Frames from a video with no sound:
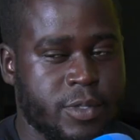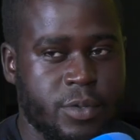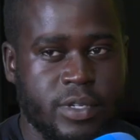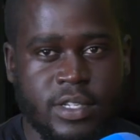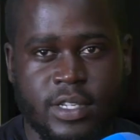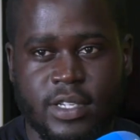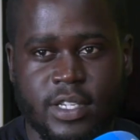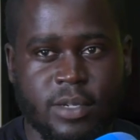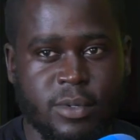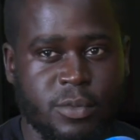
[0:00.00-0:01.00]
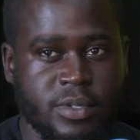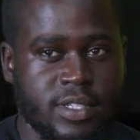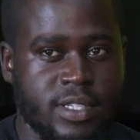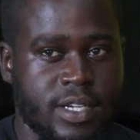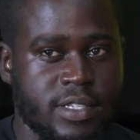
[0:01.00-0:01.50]
when Lillian came up with
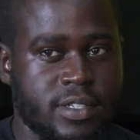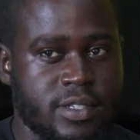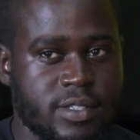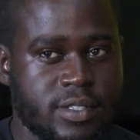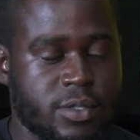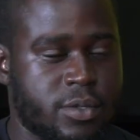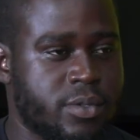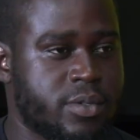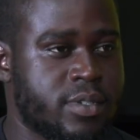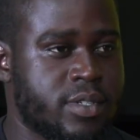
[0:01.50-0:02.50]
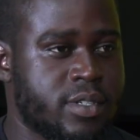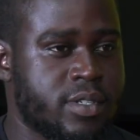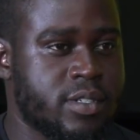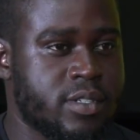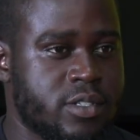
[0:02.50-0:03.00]
this idea, so
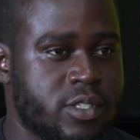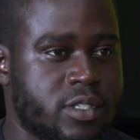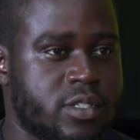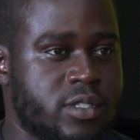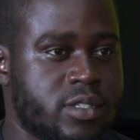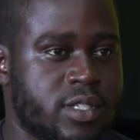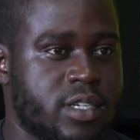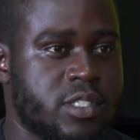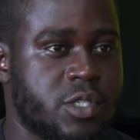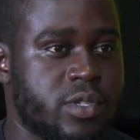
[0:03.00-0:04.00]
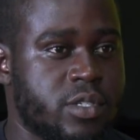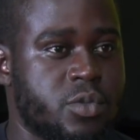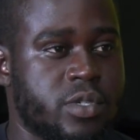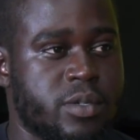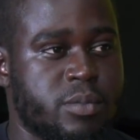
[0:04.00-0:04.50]
she said she wanna
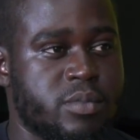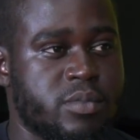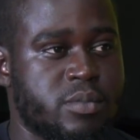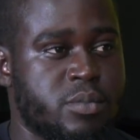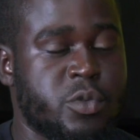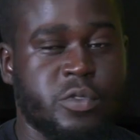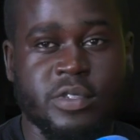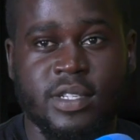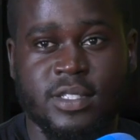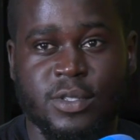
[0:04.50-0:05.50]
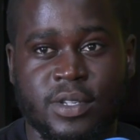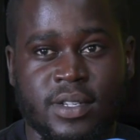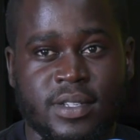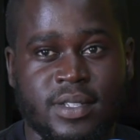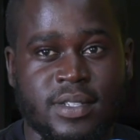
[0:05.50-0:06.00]
do a movie that's gonna
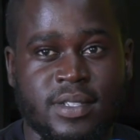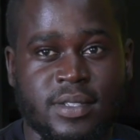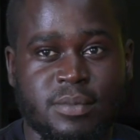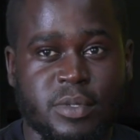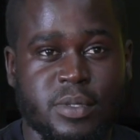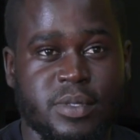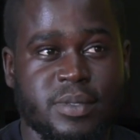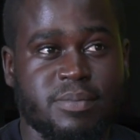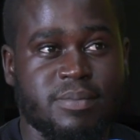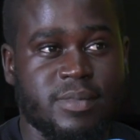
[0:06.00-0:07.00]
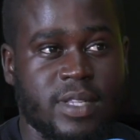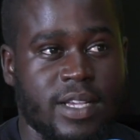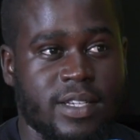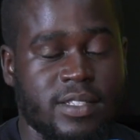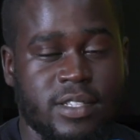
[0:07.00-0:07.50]
be
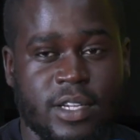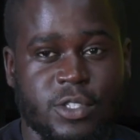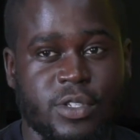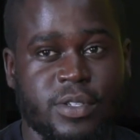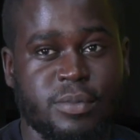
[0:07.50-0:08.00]
like an international